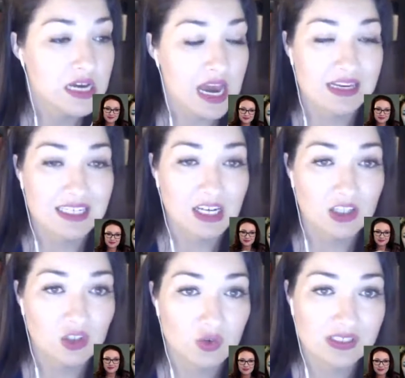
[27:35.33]
And Dion
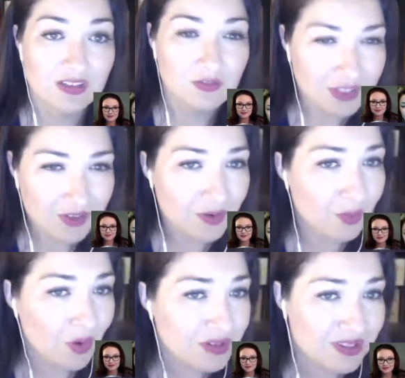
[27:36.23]
Lewis, conflicting
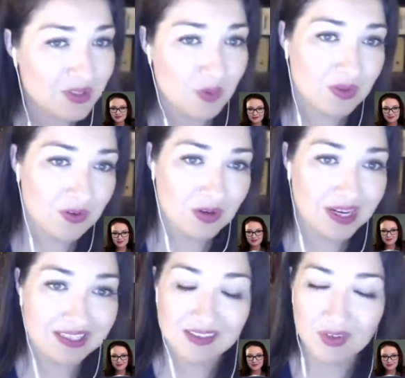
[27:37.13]
reports as to whether or not
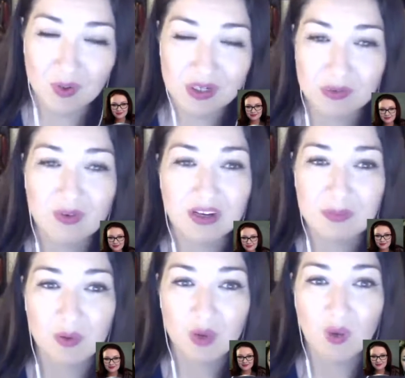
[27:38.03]
he's even going to be ready
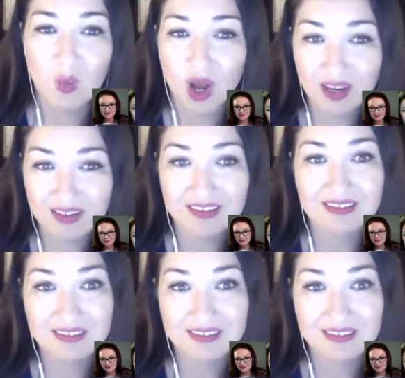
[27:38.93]
by week 1.